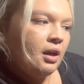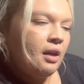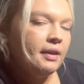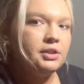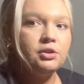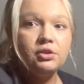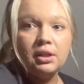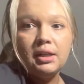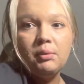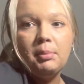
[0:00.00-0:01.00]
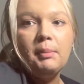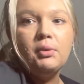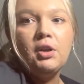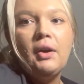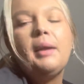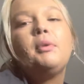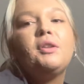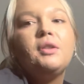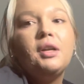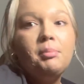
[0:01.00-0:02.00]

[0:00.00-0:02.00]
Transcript: That's usually when people donate their